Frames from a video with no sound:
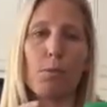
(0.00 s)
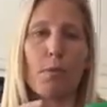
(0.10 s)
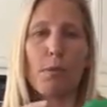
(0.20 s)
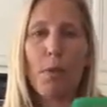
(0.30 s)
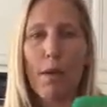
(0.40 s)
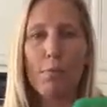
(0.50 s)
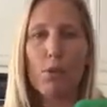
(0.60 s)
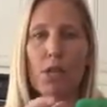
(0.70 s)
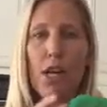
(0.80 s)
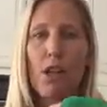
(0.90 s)
maybe
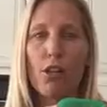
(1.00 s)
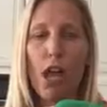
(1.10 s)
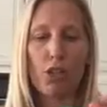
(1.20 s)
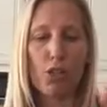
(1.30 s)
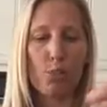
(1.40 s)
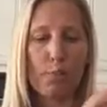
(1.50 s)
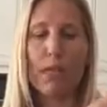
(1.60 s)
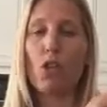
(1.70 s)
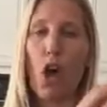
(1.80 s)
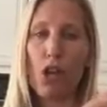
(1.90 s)
peppers, and I'll
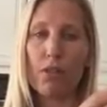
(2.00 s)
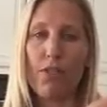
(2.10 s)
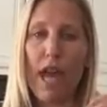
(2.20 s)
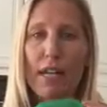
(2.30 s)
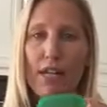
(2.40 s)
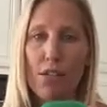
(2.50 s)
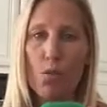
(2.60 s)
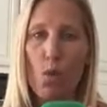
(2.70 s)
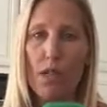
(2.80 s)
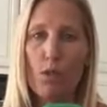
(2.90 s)
mix all of that into one.